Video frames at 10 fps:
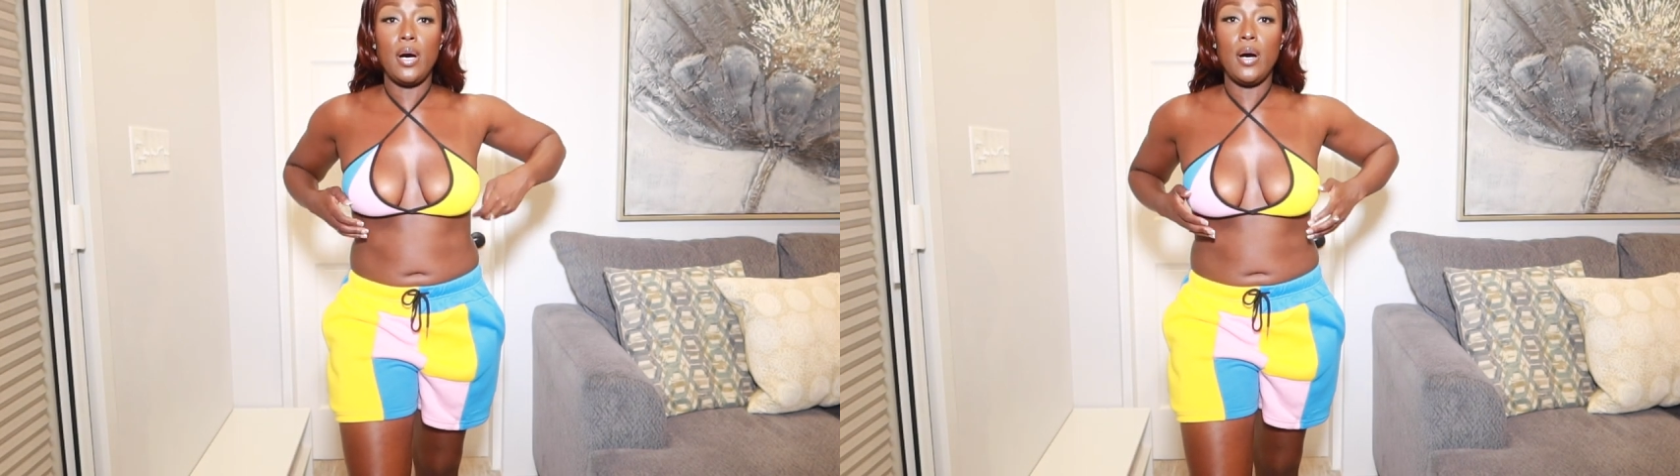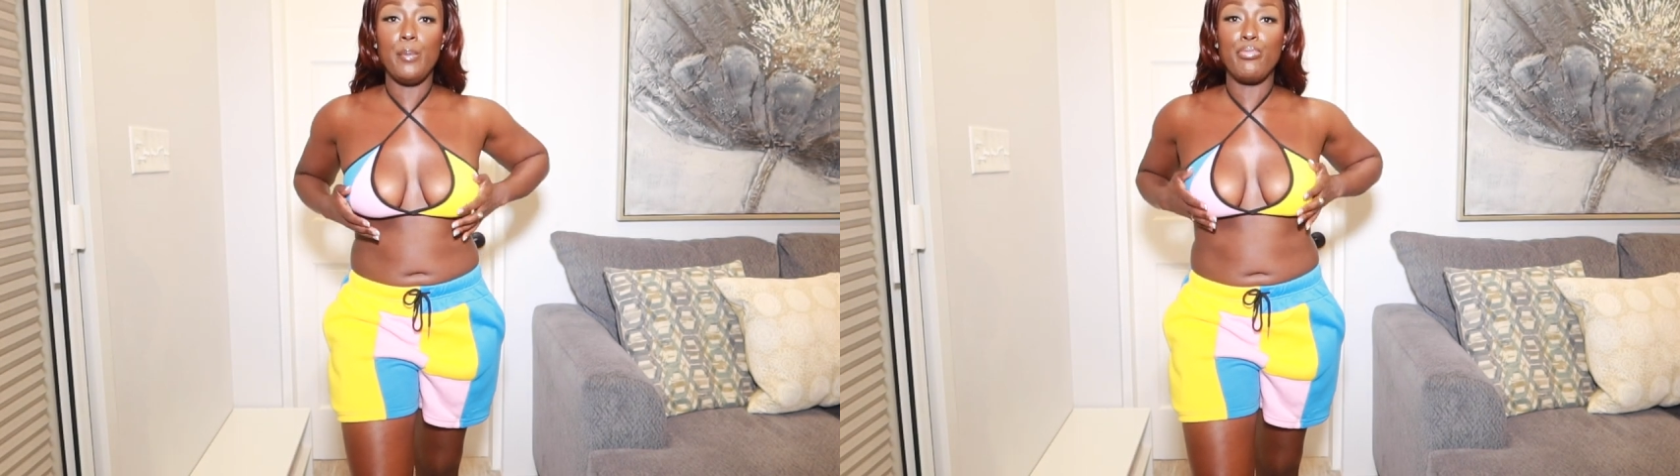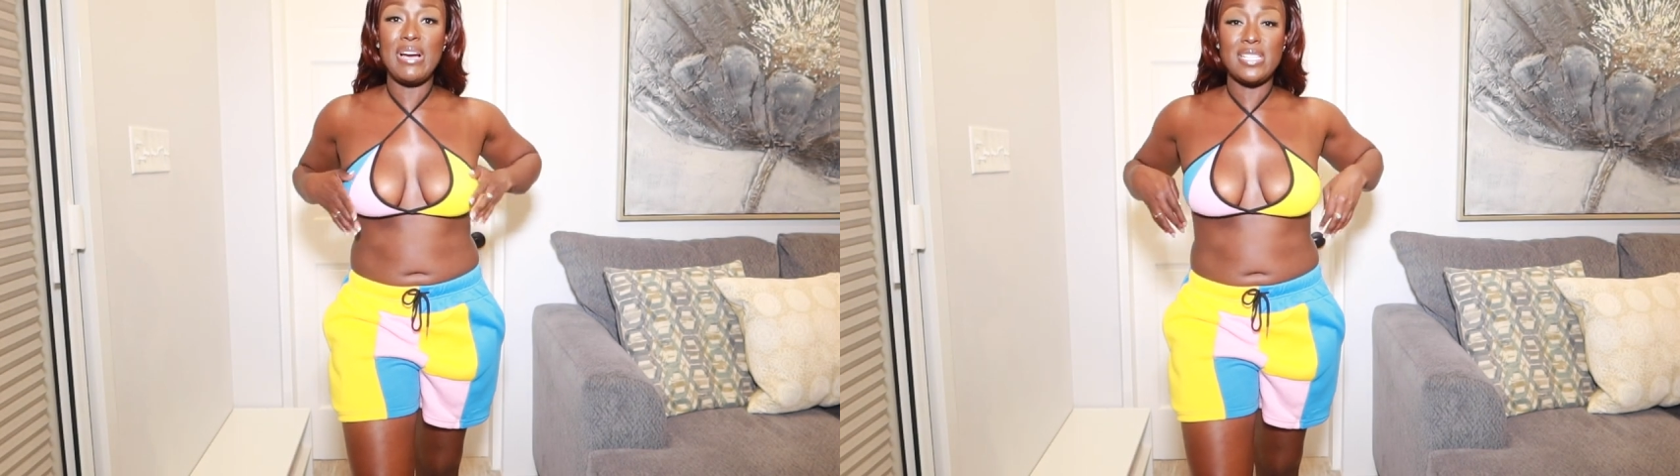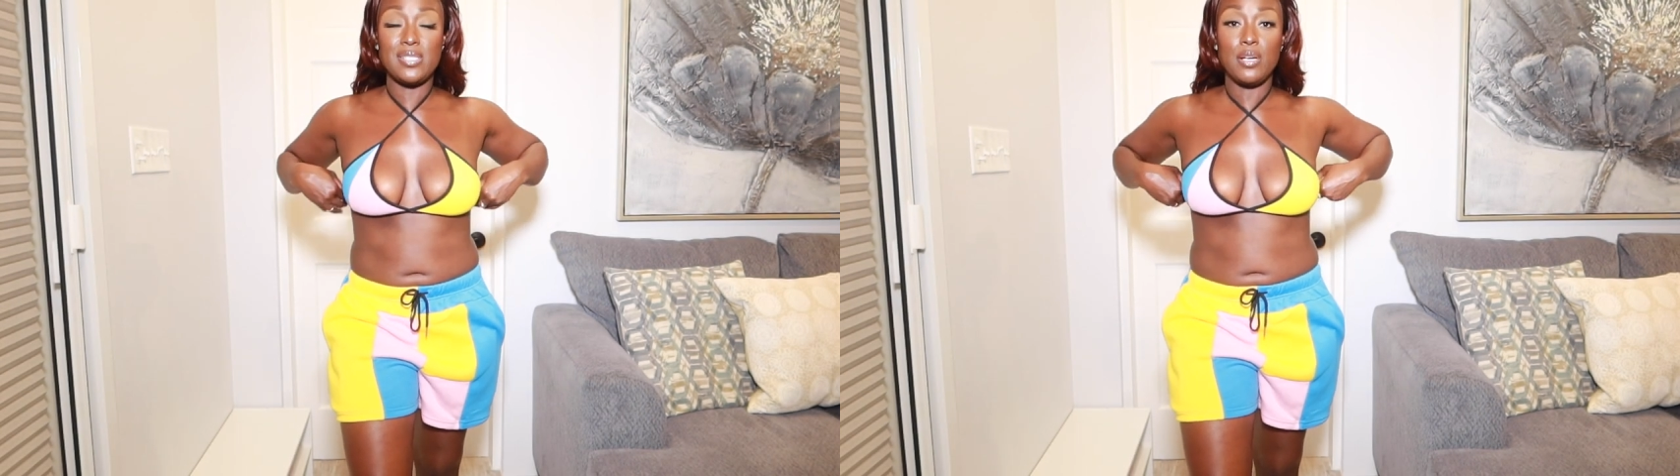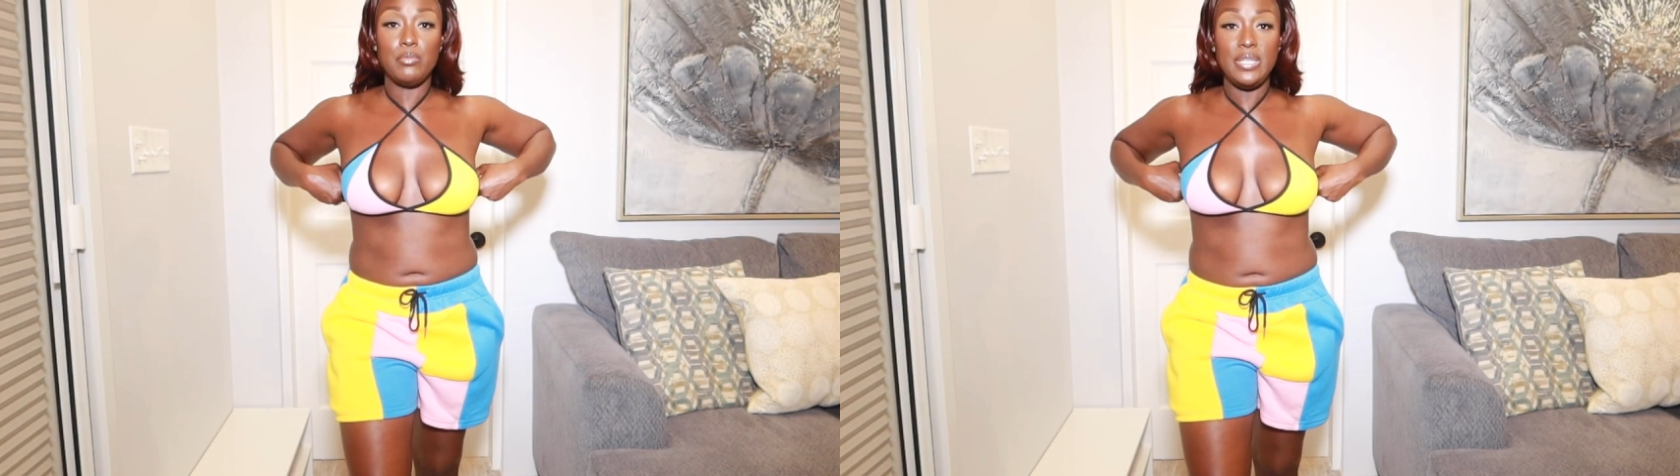um,
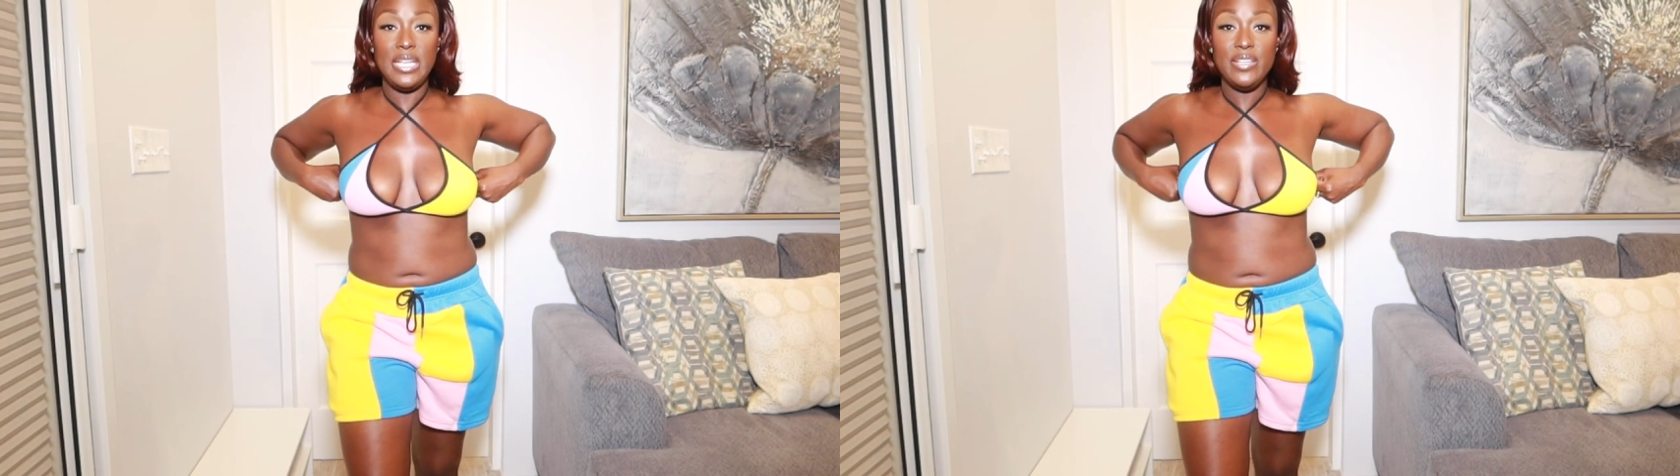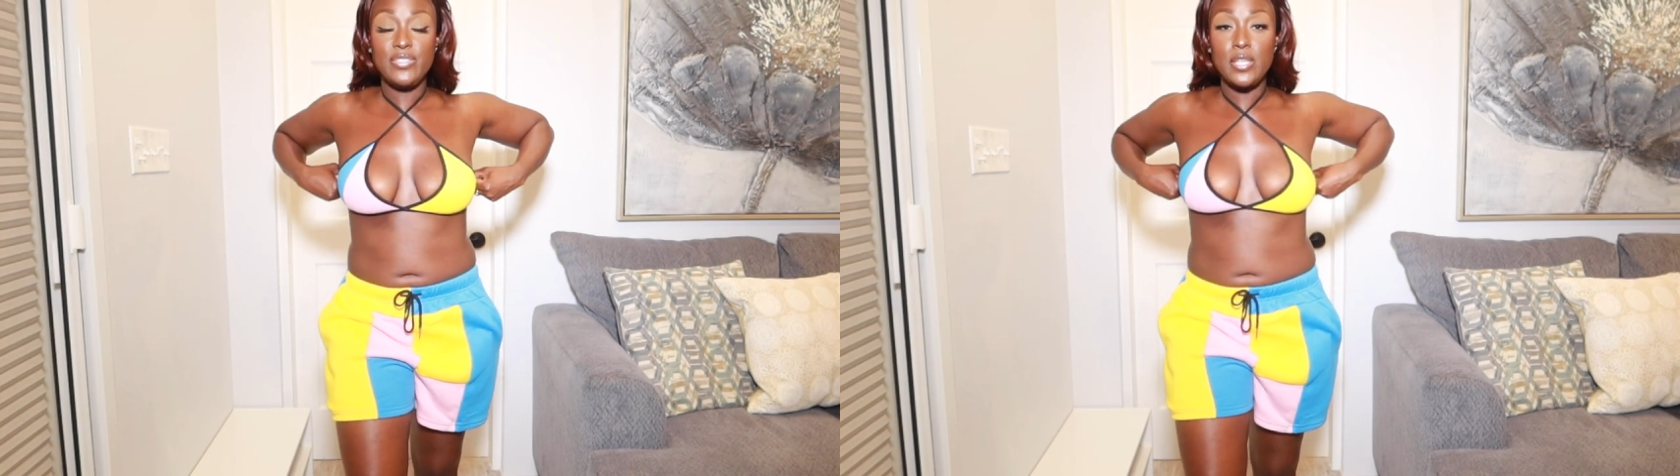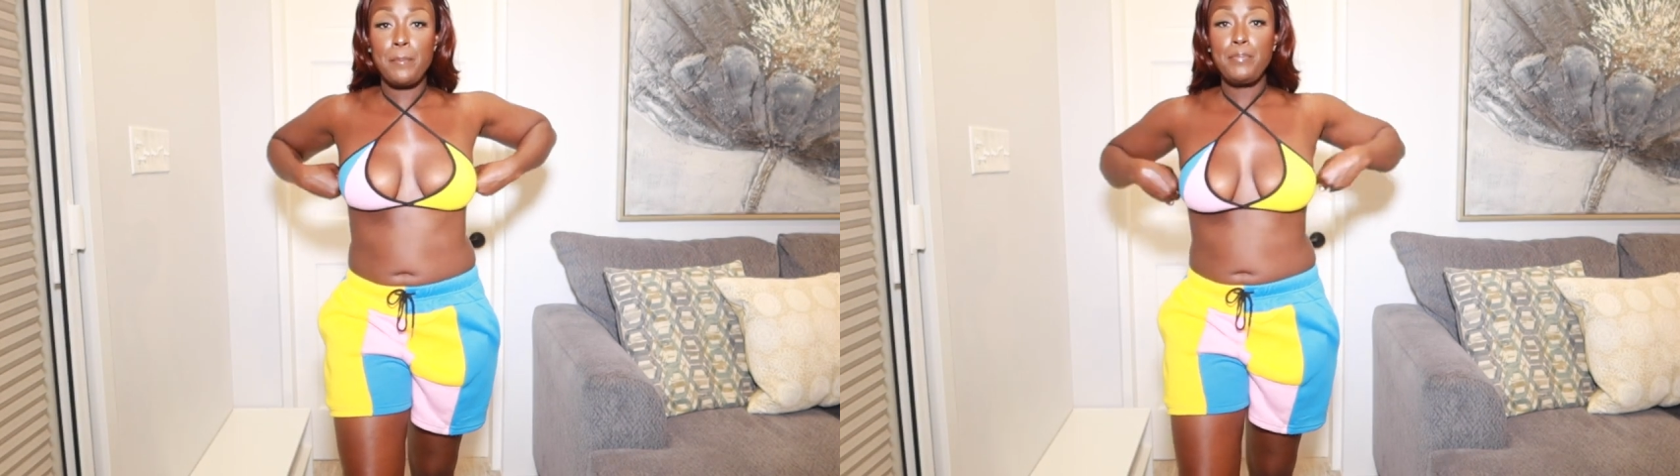breast some lift.